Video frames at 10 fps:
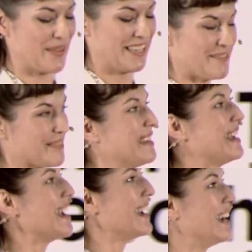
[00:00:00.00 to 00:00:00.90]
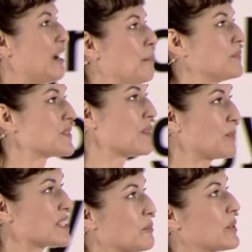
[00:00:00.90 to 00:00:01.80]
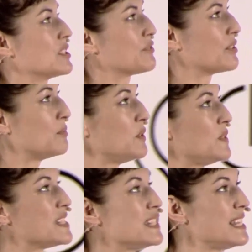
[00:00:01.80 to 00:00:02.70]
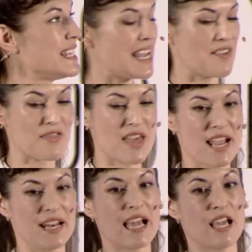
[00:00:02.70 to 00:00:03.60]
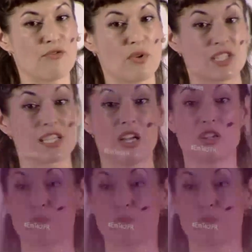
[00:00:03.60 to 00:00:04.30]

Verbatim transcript: believe. Um, so that was a project for the BBC. And then I have worked a lot